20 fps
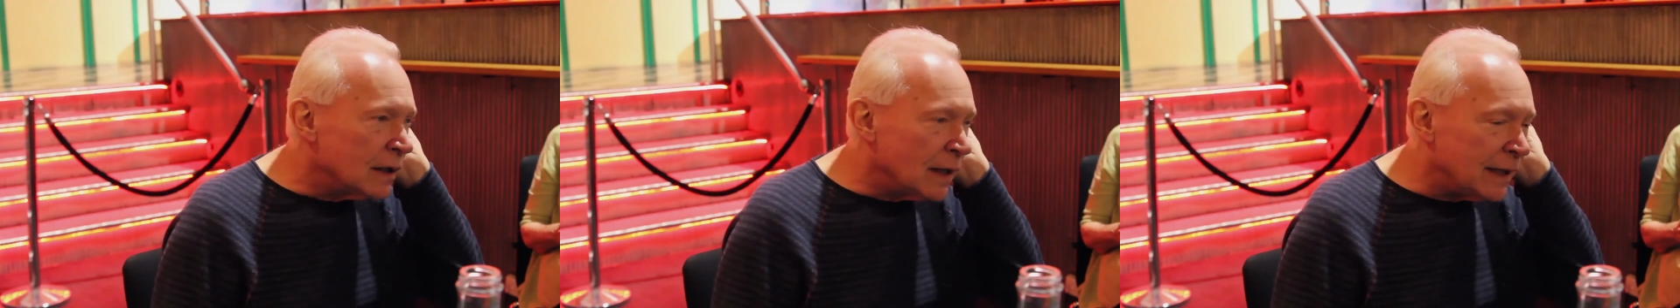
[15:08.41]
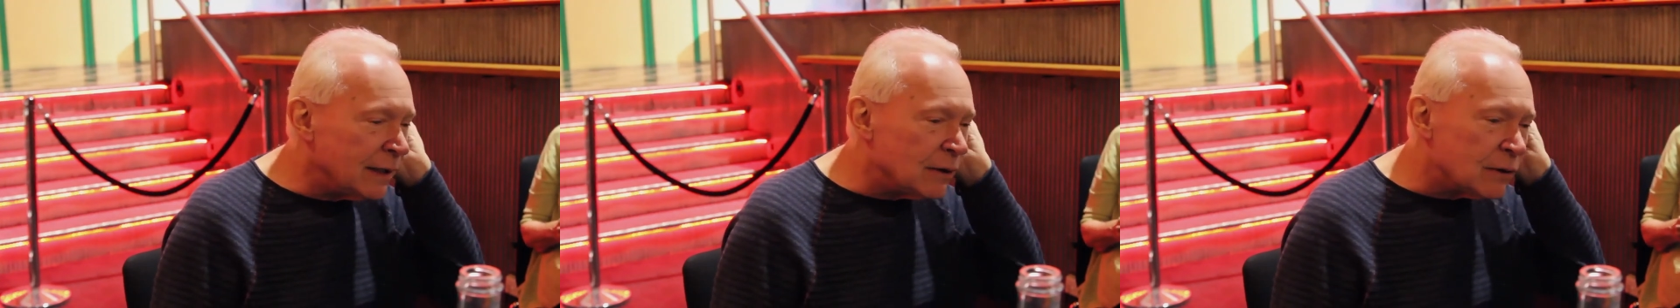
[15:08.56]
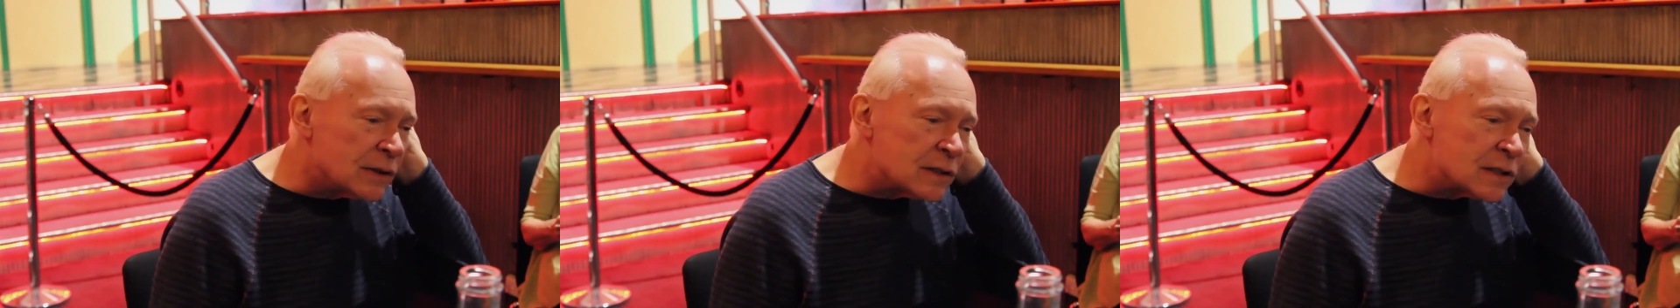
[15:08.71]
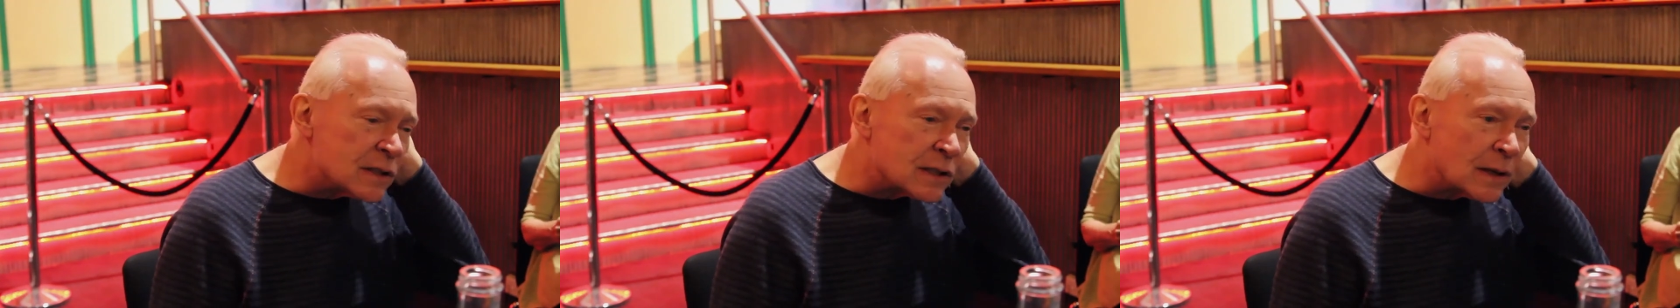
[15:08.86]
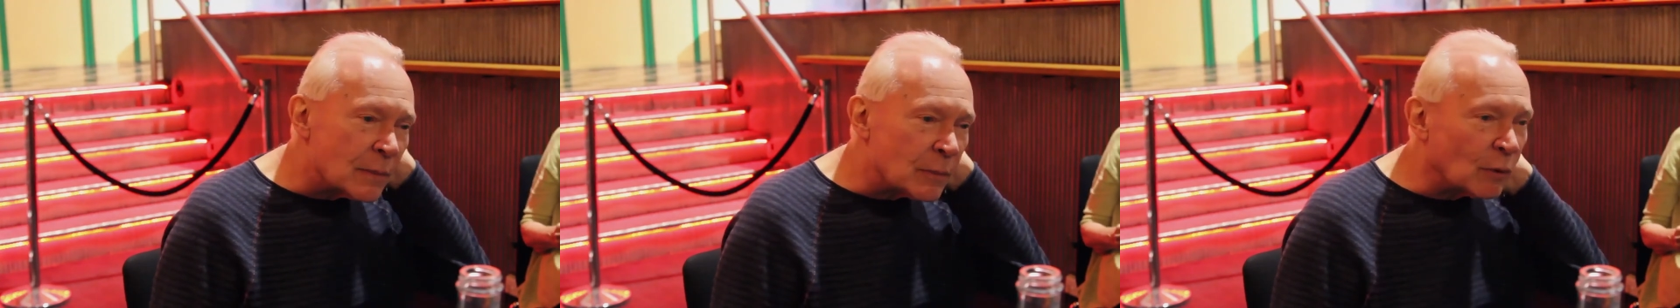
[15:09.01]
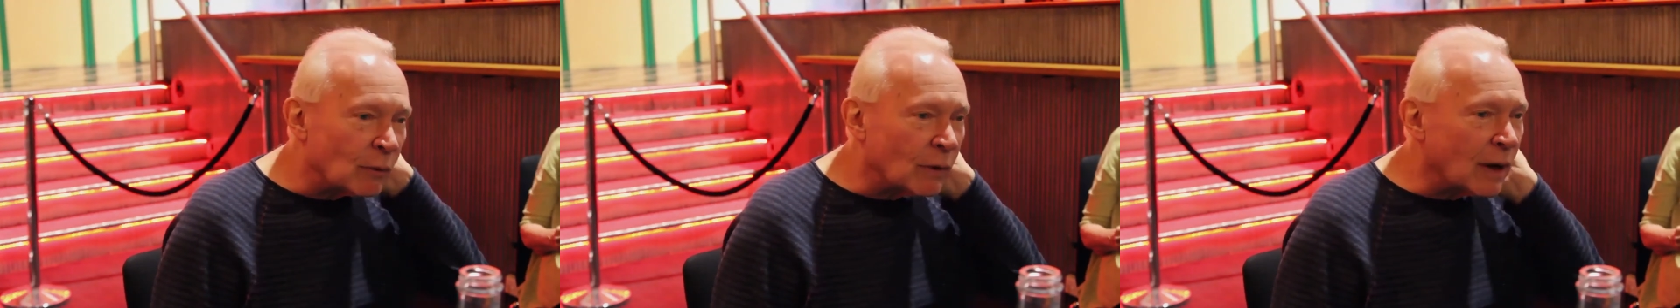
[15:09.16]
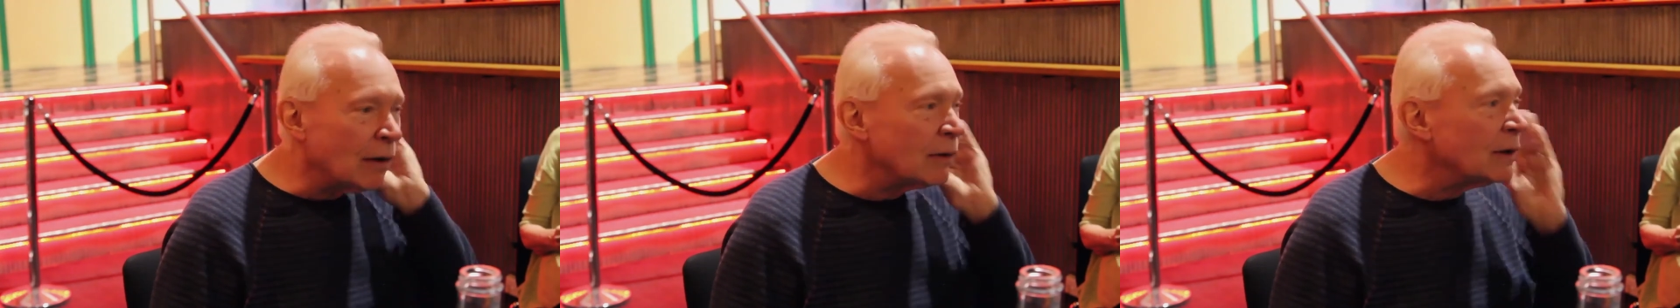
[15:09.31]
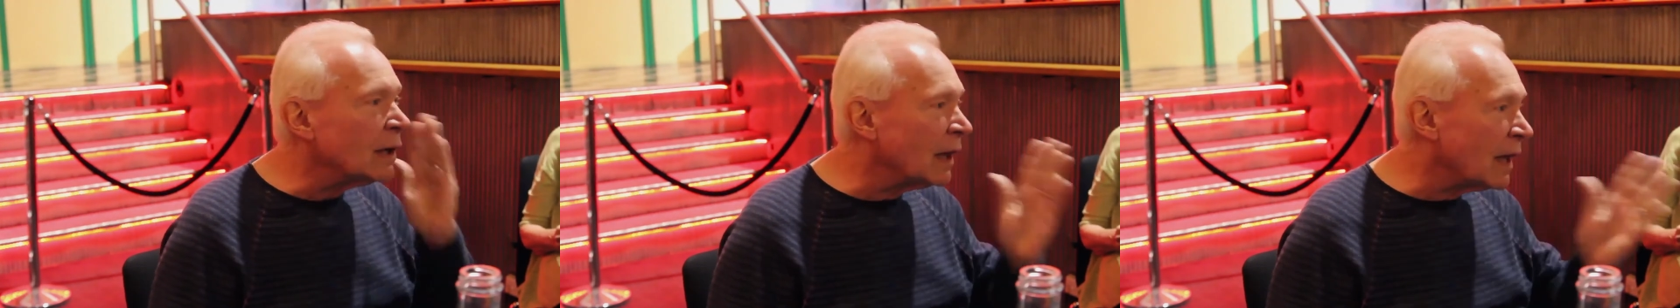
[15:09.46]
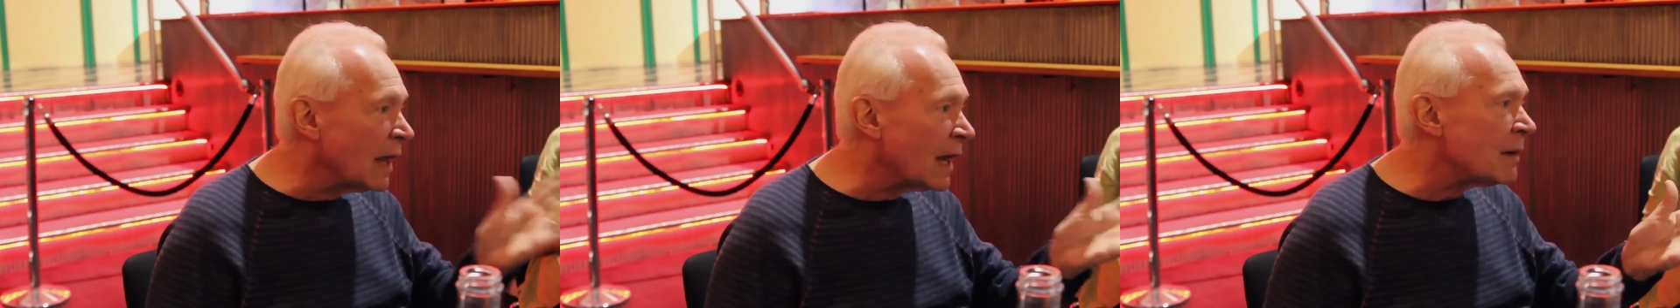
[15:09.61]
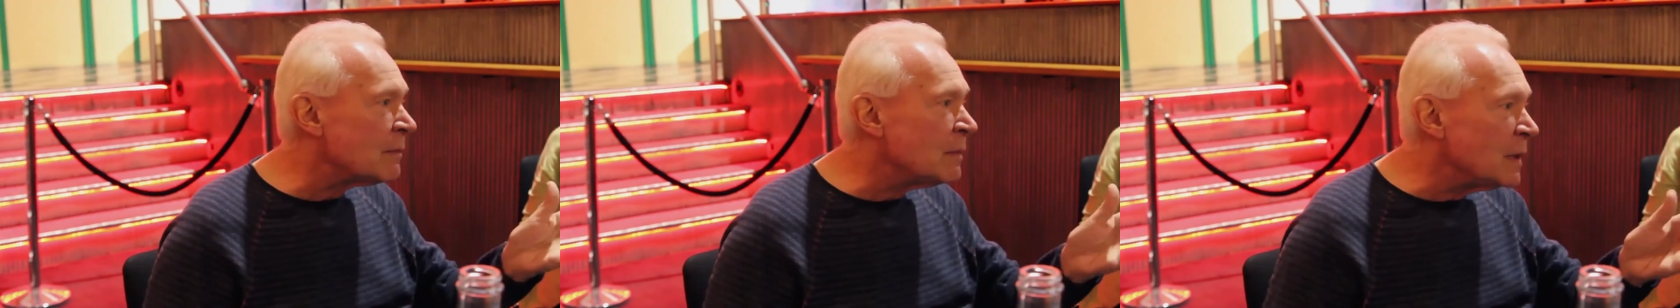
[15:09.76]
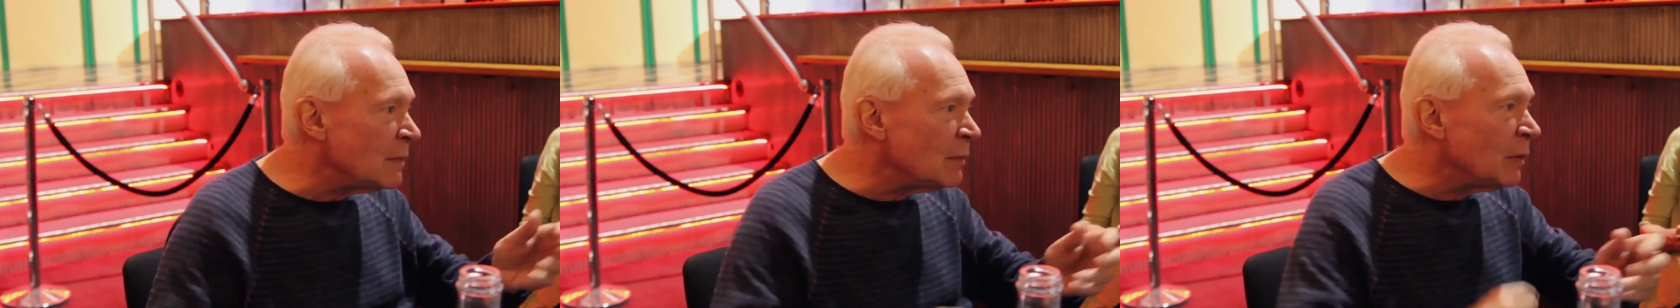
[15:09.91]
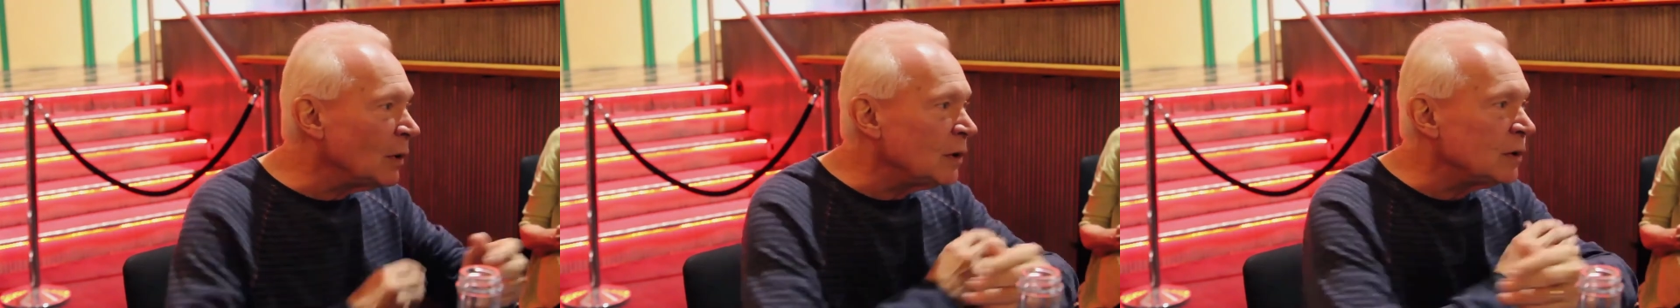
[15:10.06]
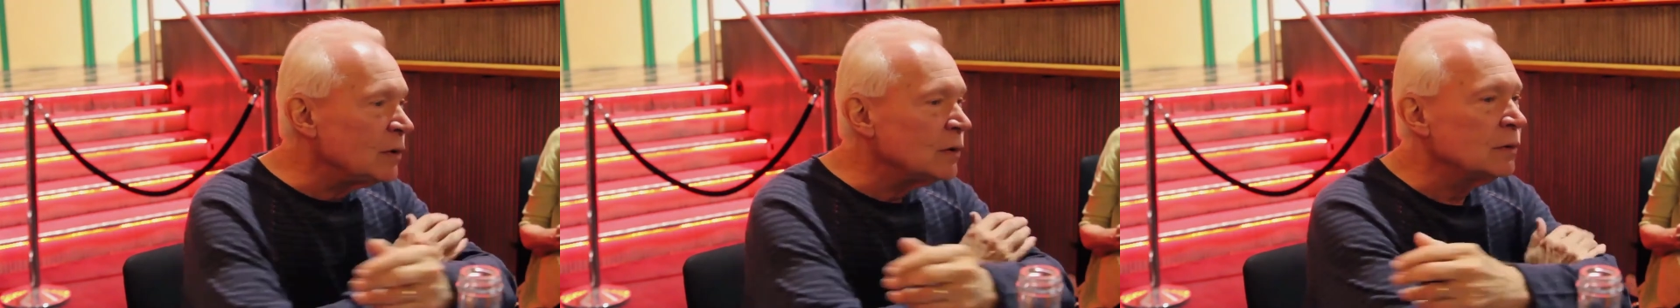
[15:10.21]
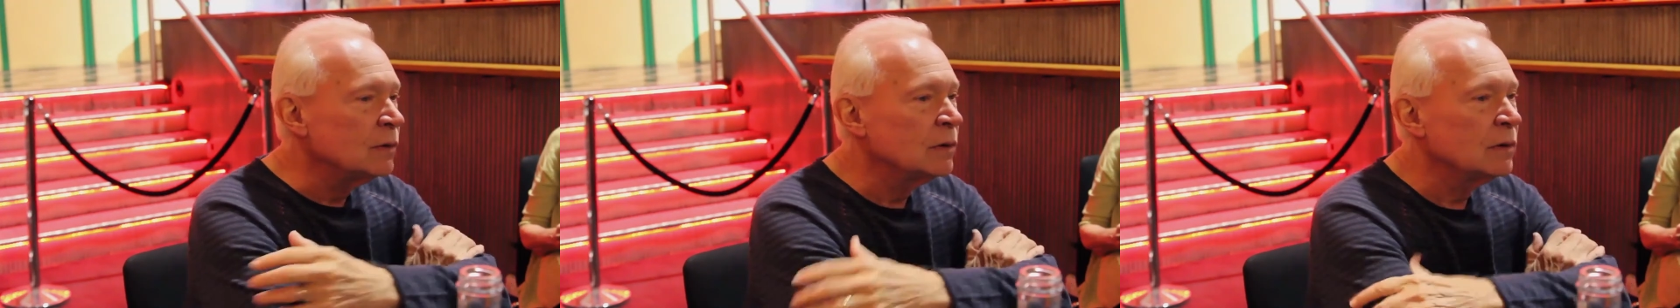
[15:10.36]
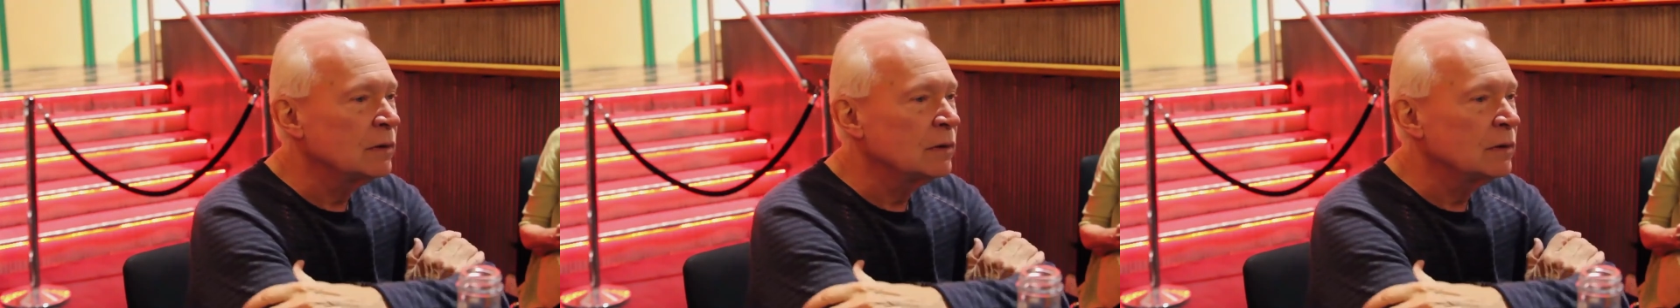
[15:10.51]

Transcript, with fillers: And you can skip around, and a lot of people do.